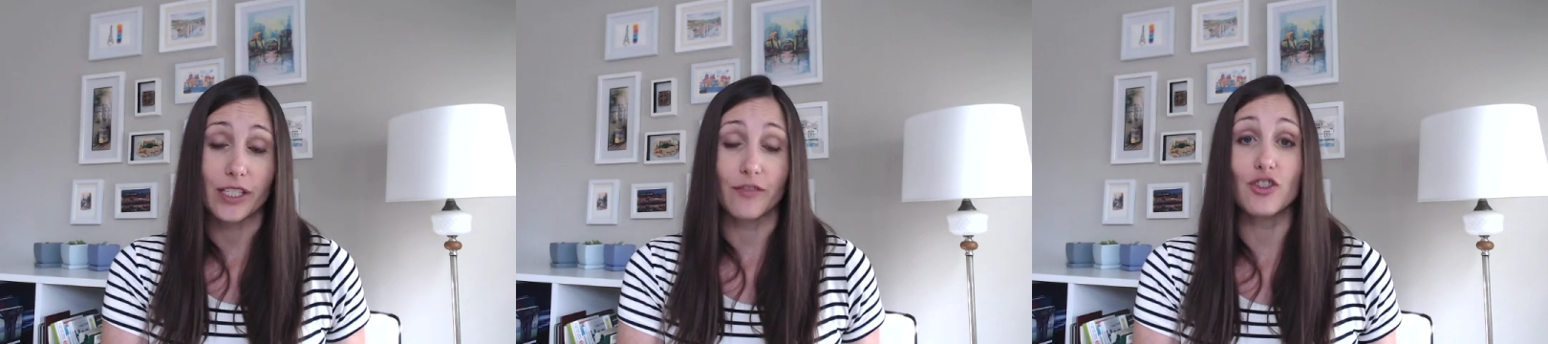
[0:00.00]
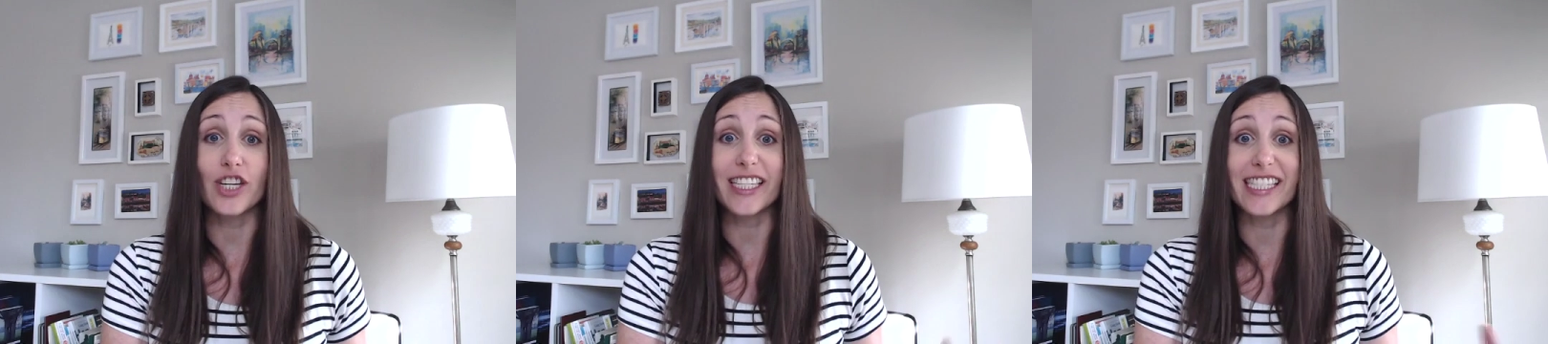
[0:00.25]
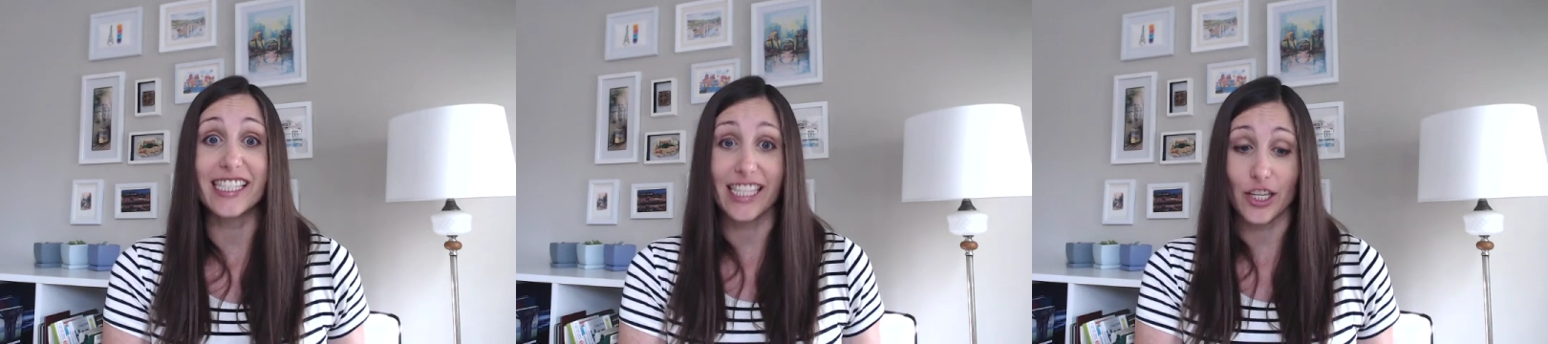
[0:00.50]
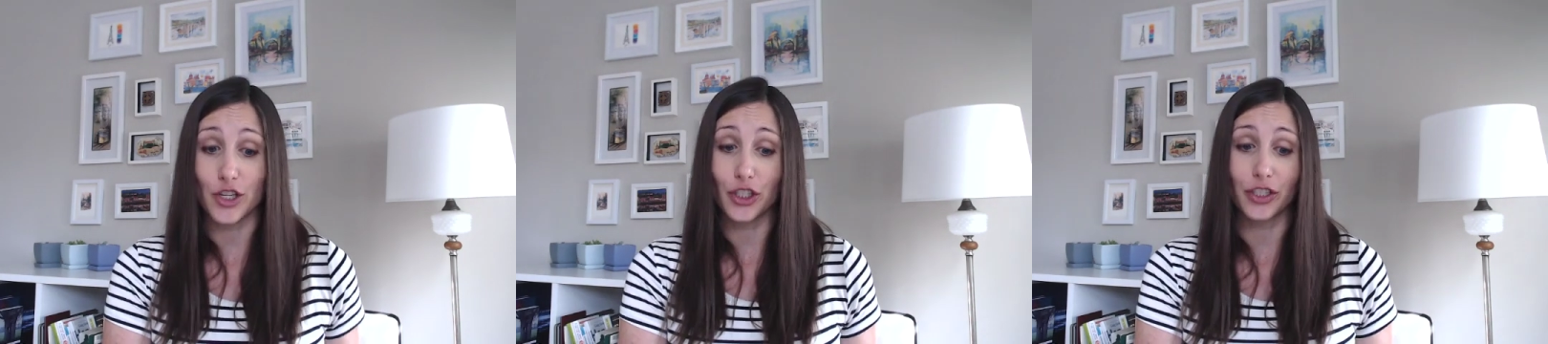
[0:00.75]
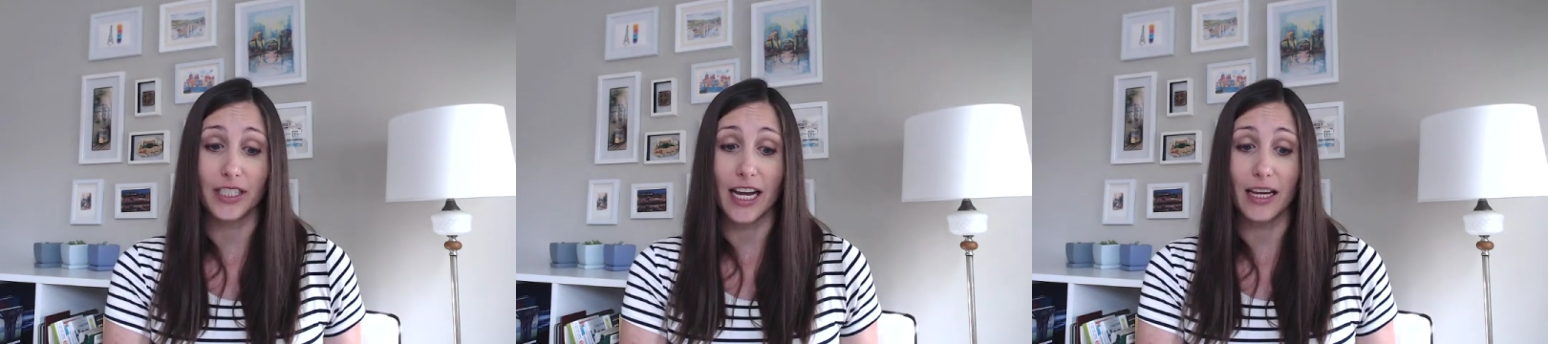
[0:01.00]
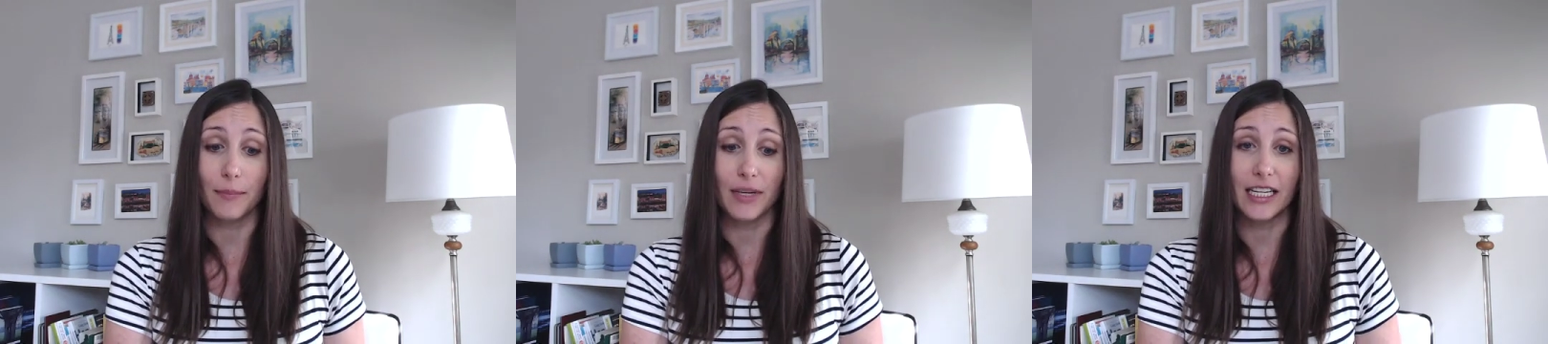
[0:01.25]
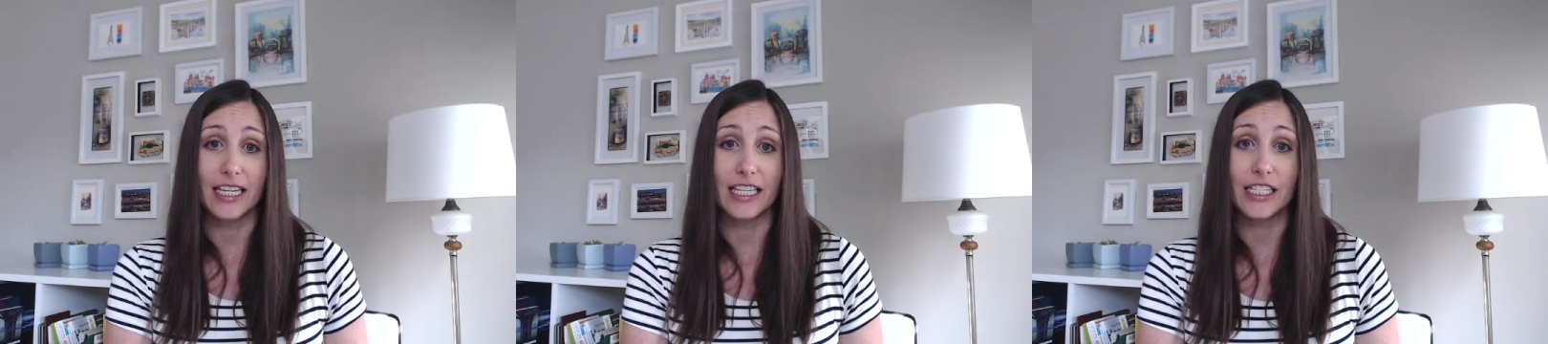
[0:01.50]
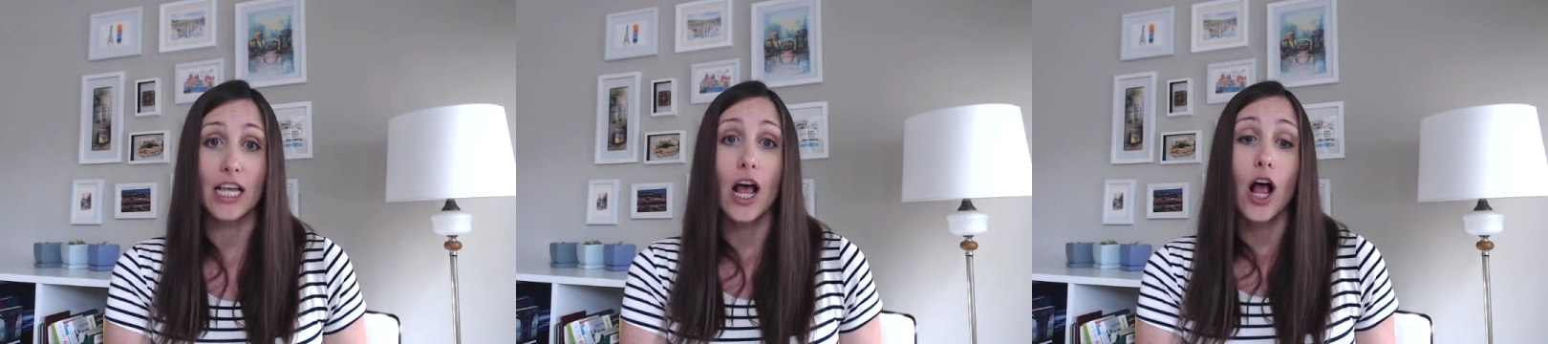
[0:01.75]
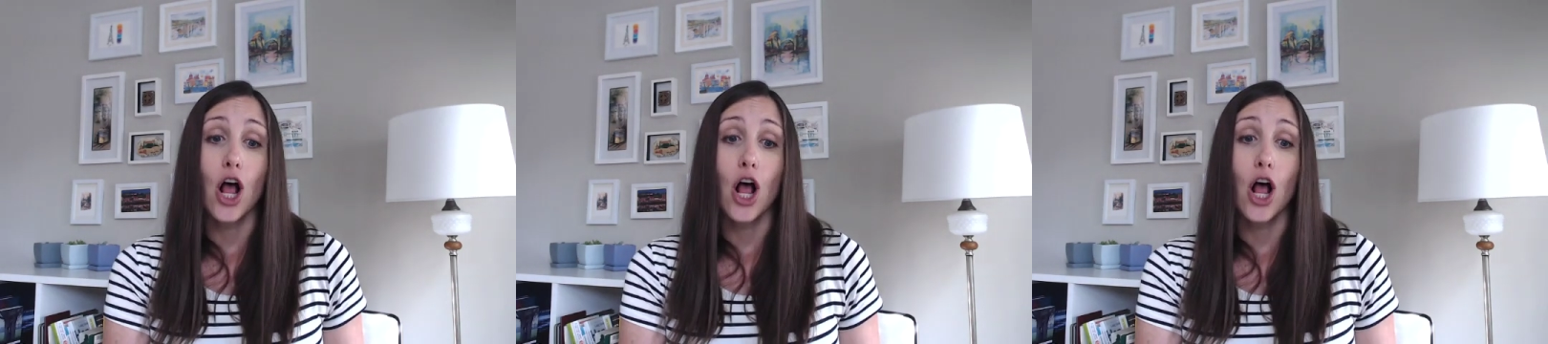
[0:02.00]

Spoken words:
of gestational diabetes,